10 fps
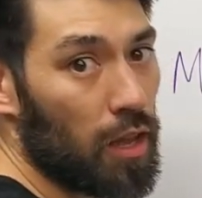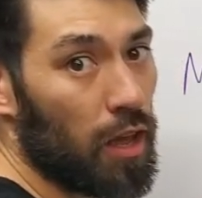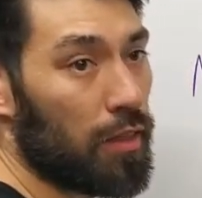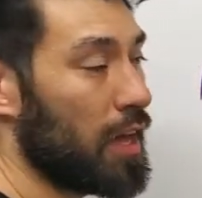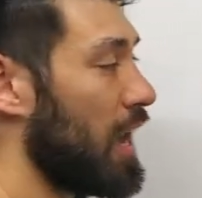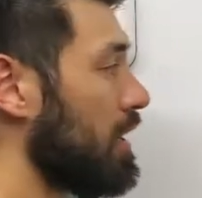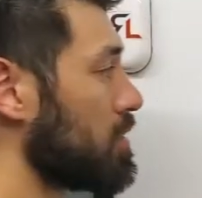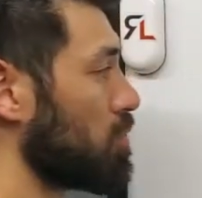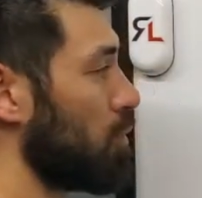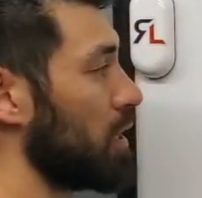And that
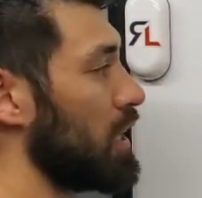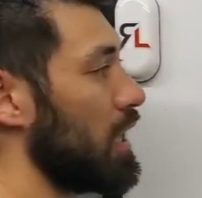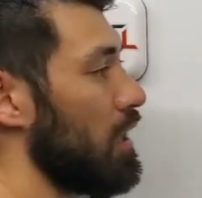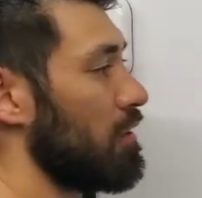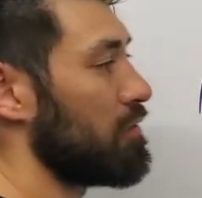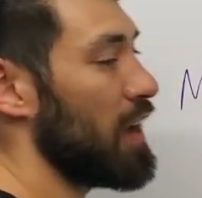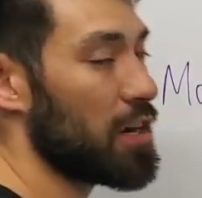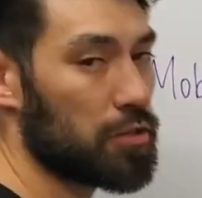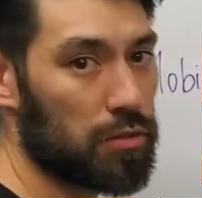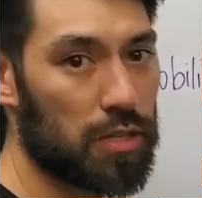is where we get a
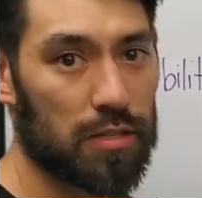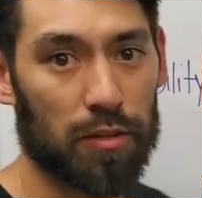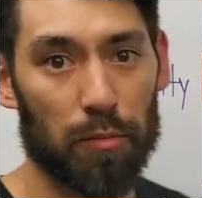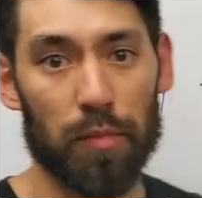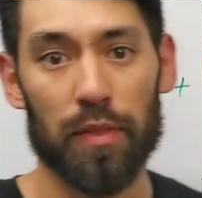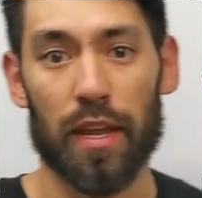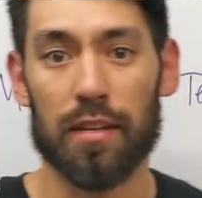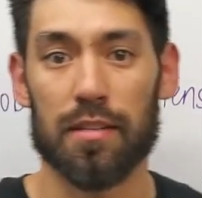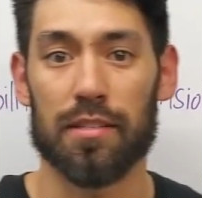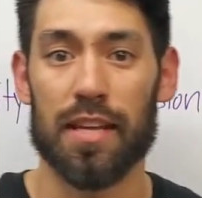fascial system that
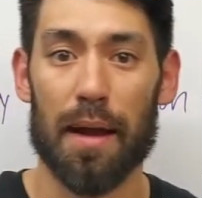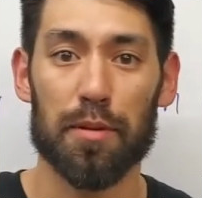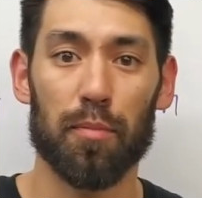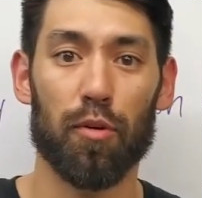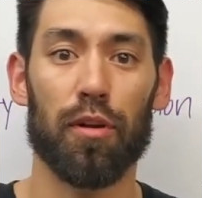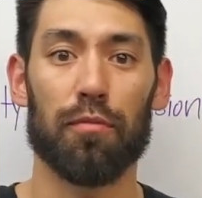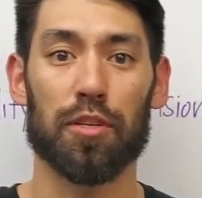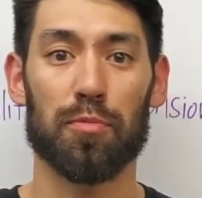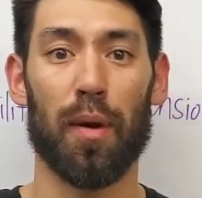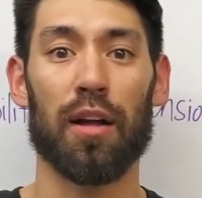is adaptable and
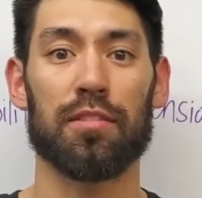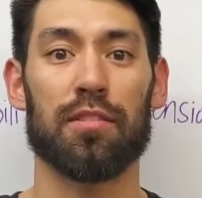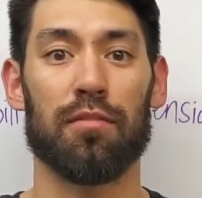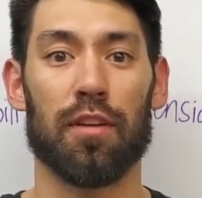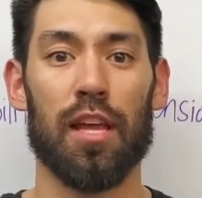responsive,